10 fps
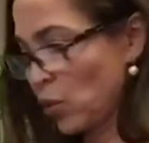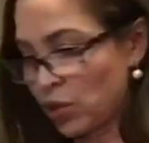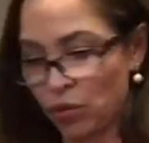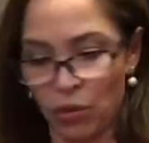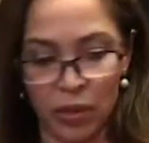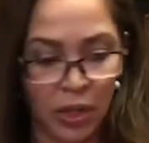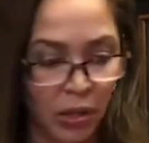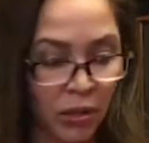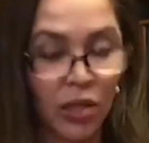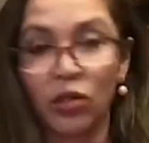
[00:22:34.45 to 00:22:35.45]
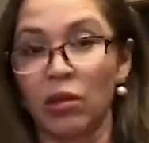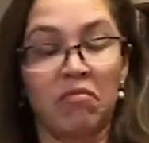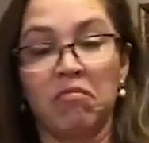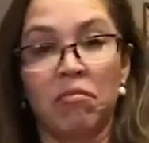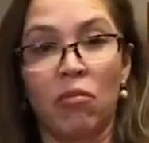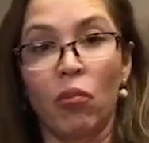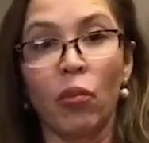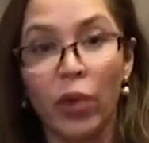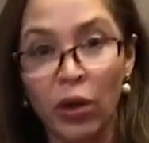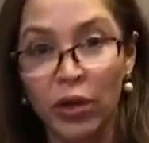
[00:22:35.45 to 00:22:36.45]
Was it through an illness?
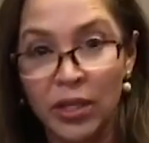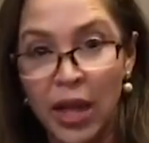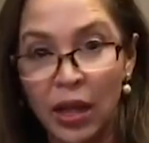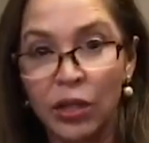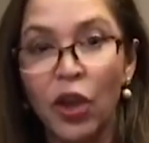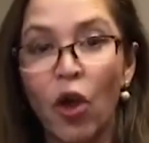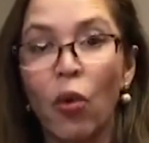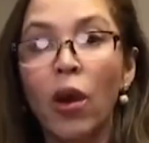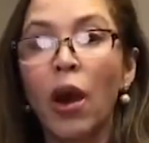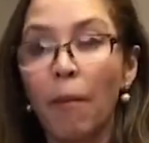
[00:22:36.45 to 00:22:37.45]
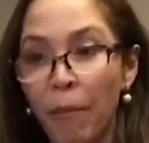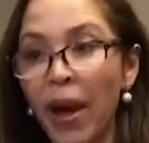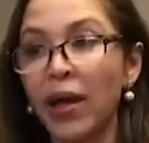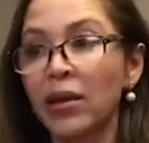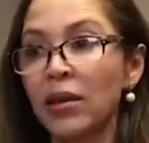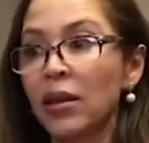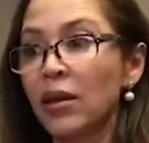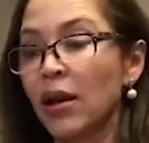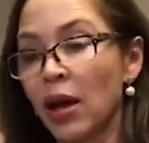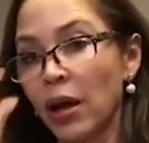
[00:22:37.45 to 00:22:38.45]
We don't exactly know, but
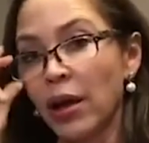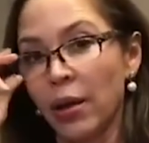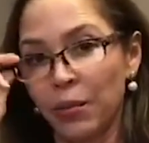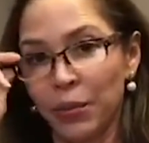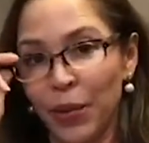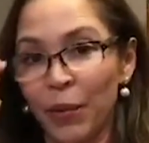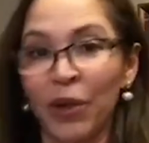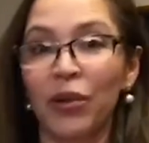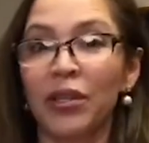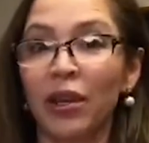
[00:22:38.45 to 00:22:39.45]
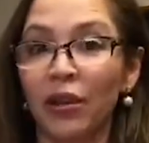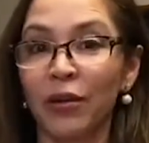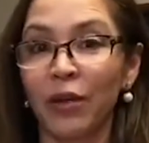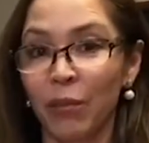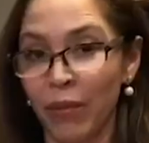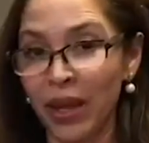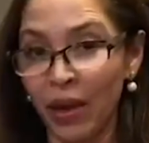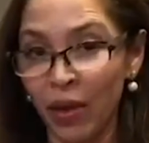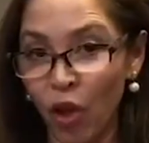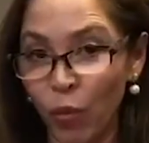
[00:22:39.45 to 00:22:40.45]
I'm here to tell you it may
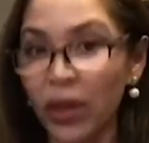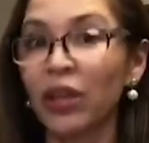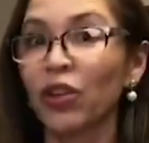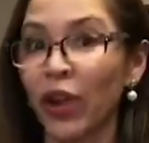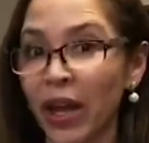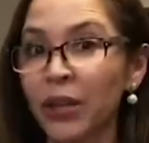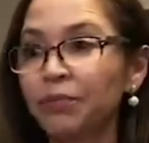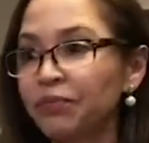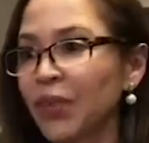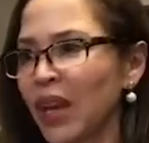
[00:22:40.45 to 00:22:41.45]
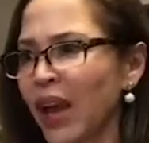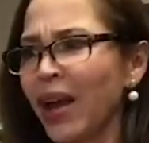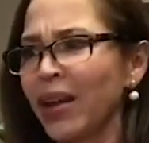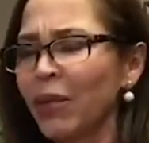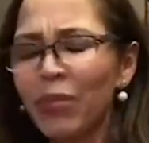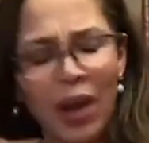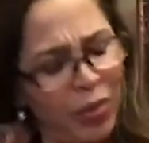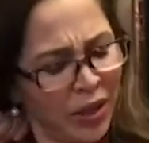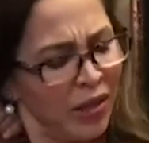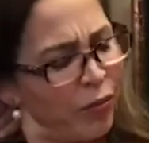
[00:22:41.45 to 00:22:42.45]
not all be in your head. And I
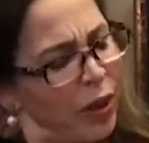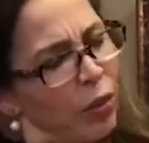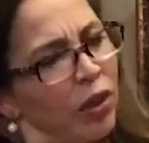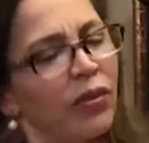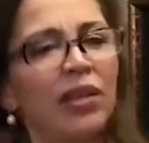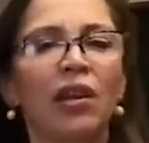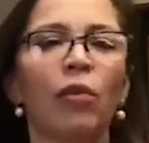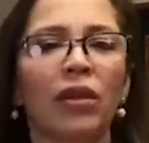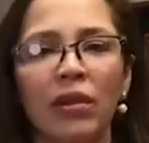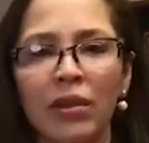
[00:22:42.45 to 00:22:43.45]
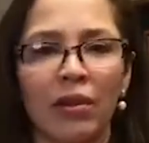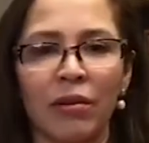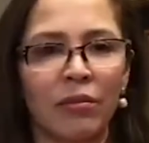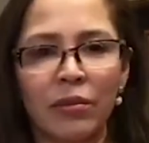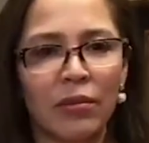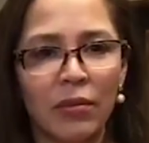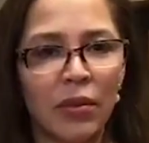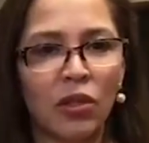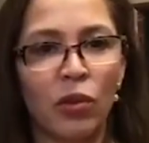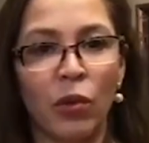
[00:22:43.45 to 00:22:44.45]
believe people. If they tell me that they're
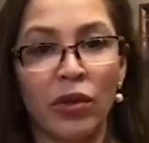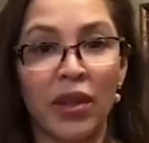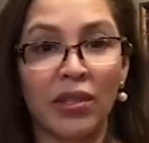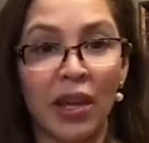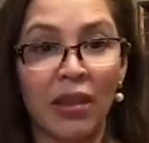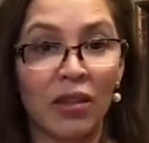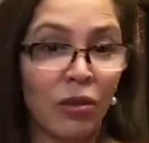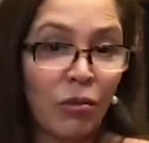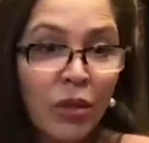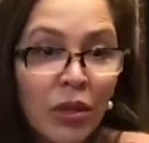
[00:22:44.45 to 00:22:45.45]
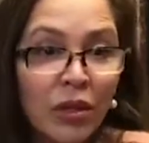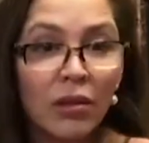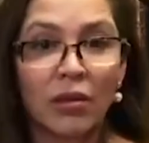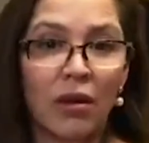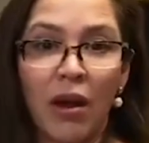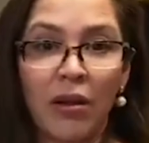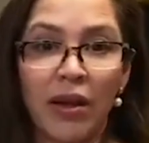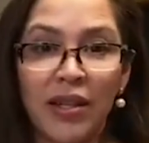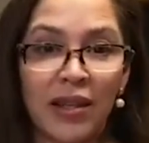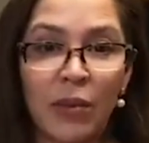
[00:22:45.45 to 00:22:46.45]
doing what they say they do, I
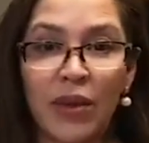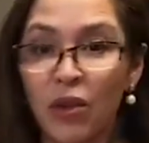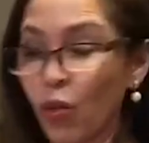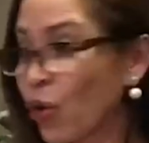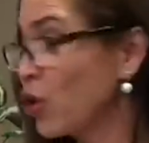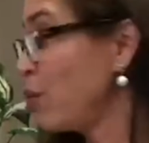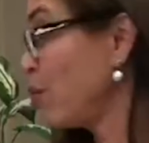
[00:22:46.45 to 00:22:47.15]
take them at their word.